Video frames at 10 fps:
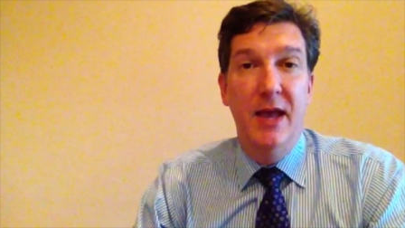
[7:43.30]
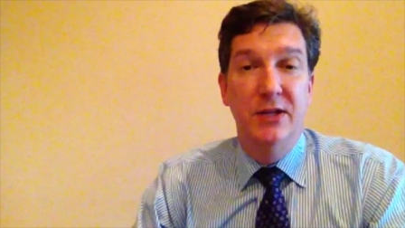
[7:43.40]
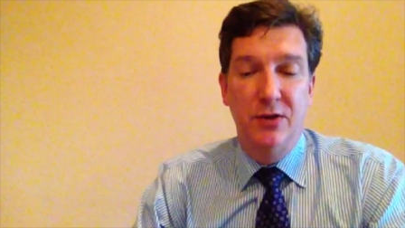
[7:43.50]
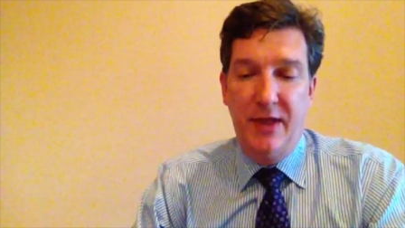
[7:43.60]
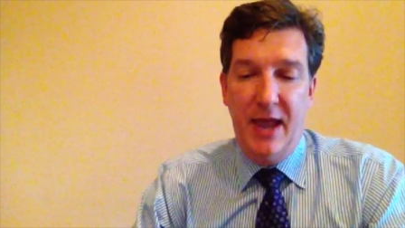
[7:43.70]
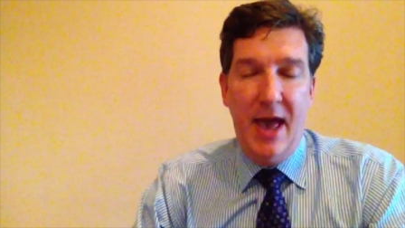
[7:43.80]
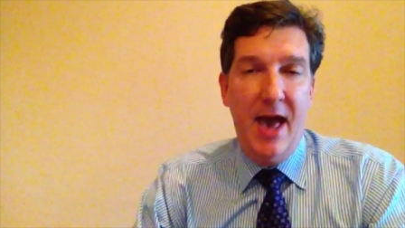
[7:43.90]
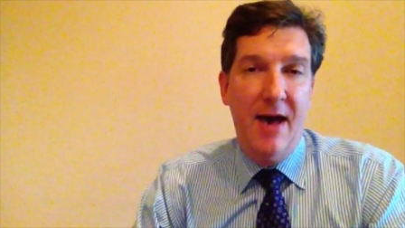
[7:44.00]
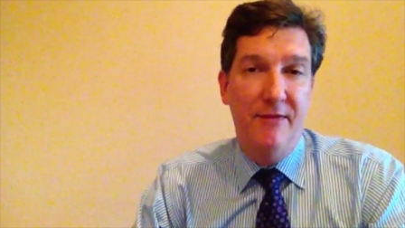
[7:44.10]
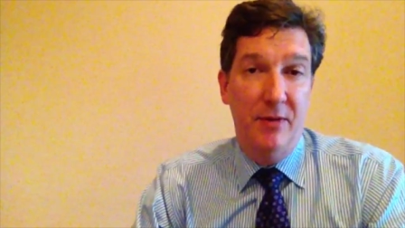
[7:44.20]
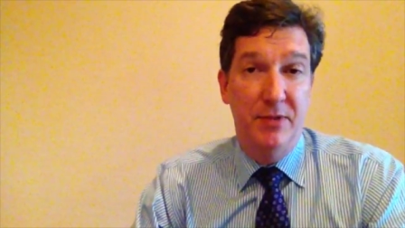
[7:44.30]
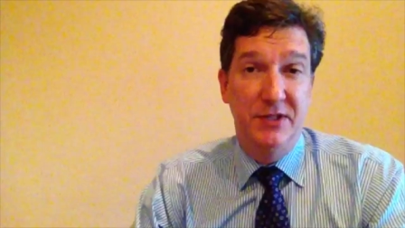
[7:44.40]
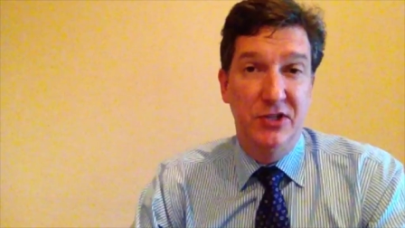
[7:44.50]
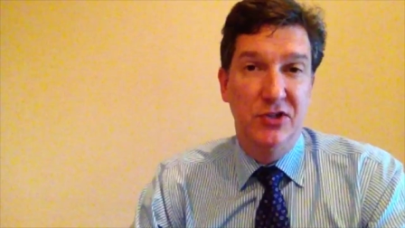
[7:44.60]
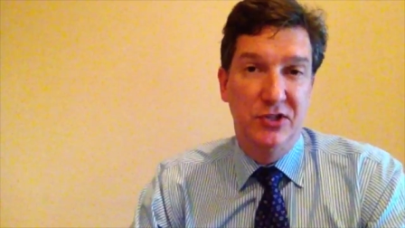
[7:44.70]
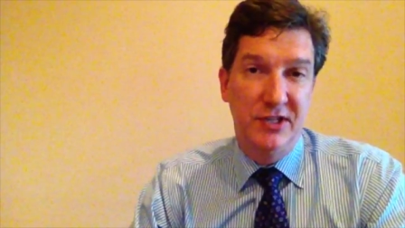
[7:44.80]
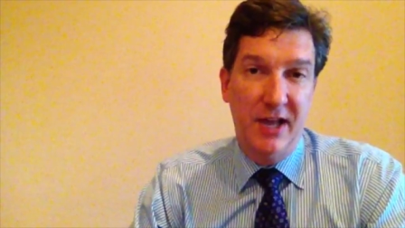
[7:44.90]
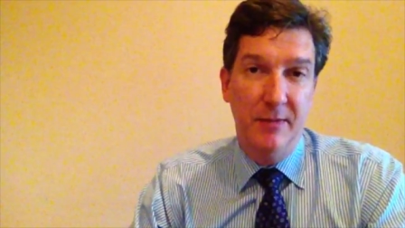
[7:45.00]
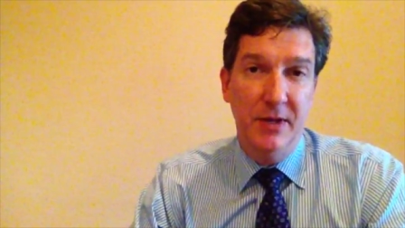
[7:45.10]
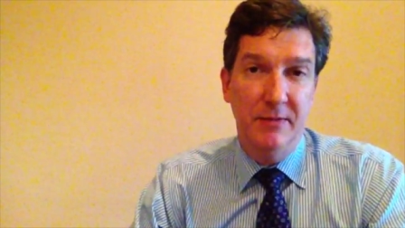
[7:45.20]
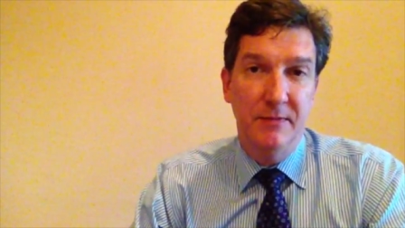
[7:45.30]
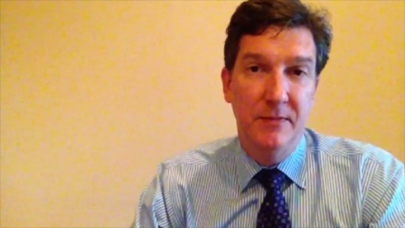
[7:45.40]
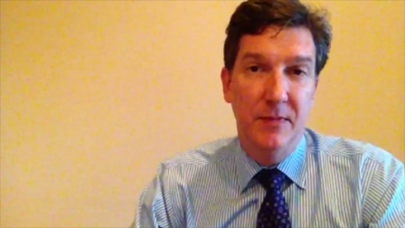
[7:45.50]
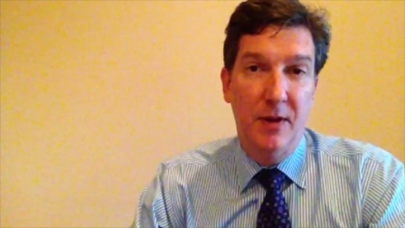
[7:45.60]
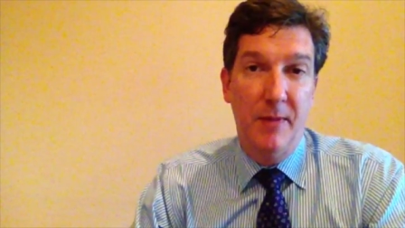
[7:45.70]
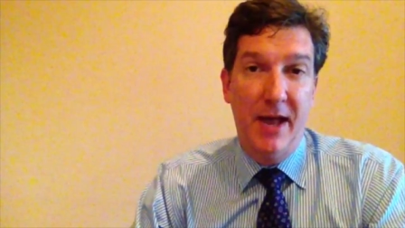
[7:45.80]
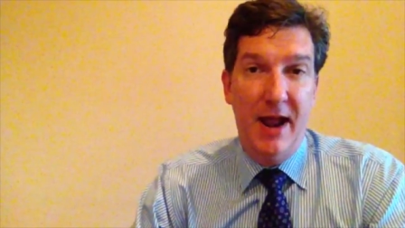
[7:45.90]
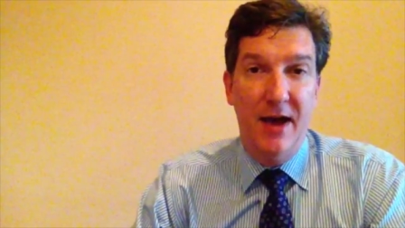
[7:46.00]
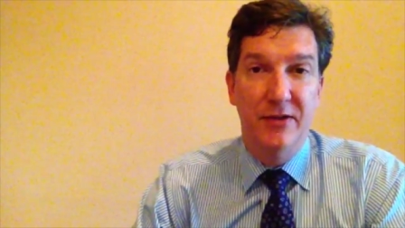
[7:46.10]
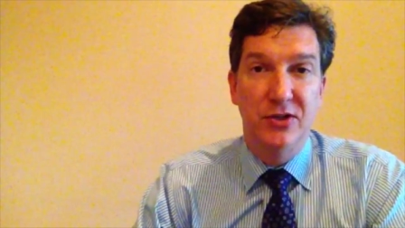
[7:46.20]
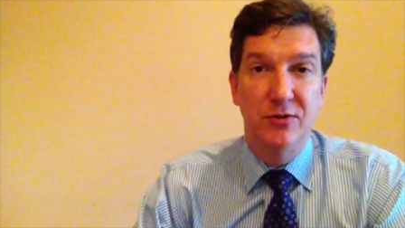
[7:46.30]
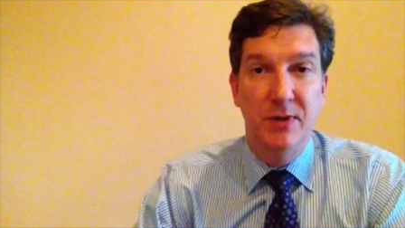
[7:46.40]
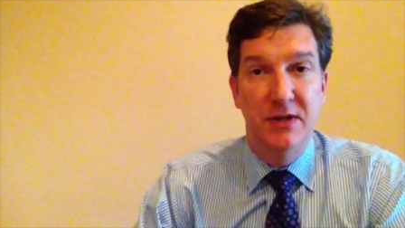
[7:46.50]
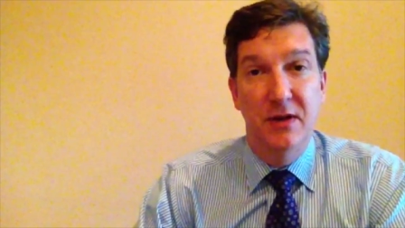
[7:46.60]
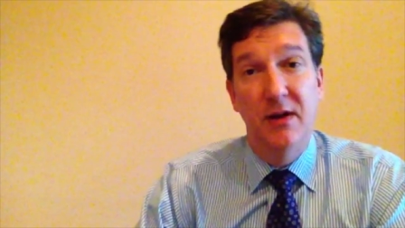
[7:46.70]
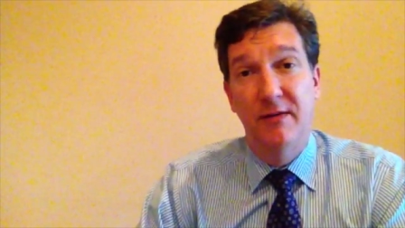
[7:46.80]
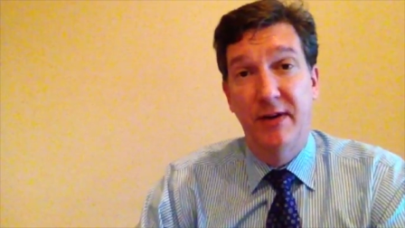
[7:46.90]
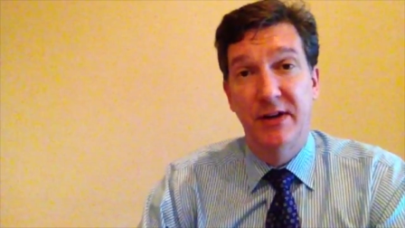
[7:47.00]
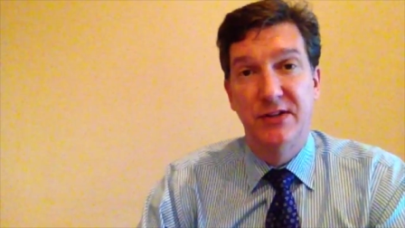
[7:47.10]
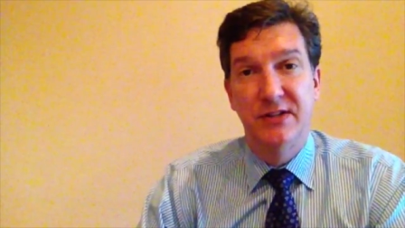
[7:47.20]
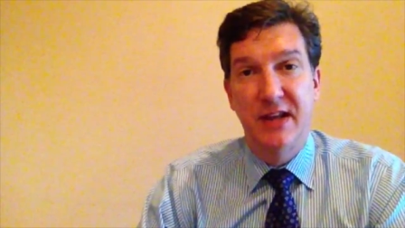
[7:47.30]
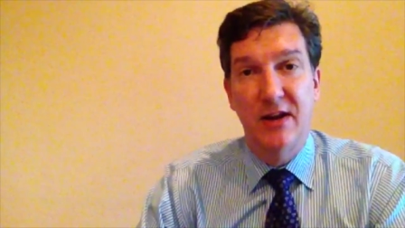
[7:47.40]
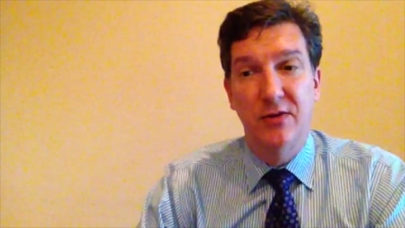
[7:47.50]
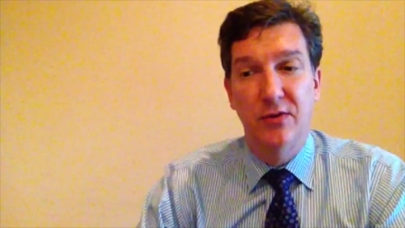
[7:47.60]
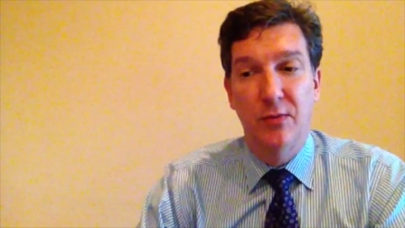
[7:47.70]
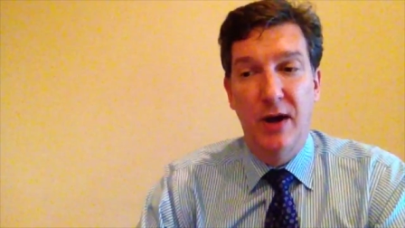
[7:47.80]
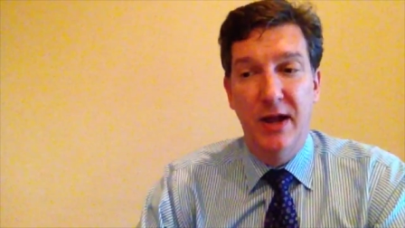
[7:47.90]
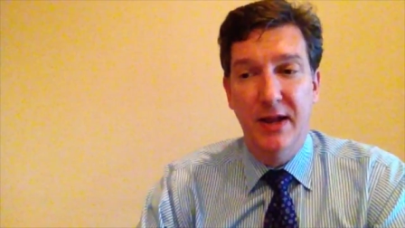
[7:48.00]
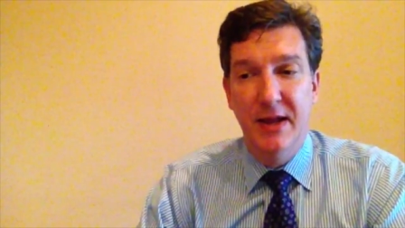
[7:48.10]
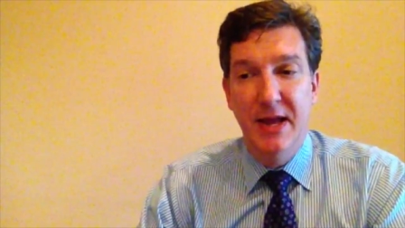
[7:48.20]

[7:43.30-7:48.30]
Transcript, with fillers: So they have a position statement about how this should be done in a very standard way.